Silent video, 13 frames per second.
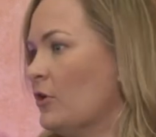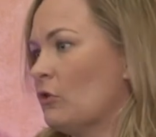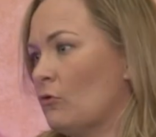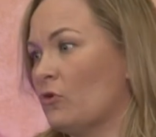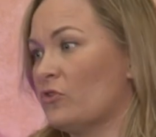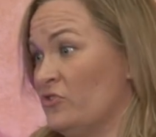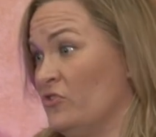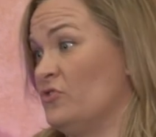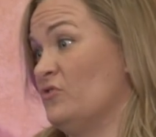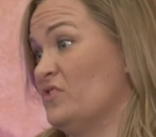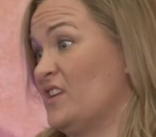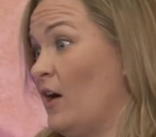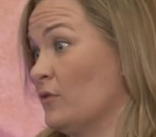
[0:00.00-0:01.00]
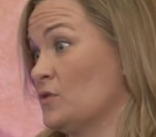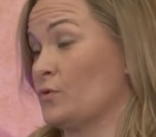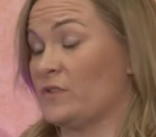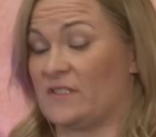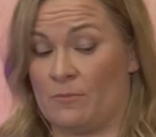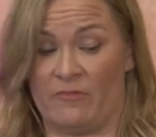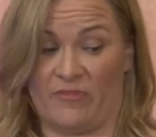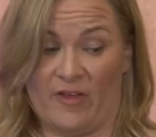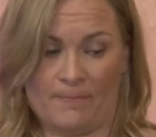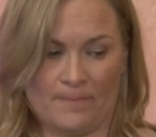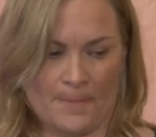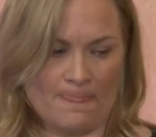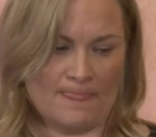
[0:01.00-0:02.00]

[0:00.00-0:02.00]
You could just choose to outsource some of them.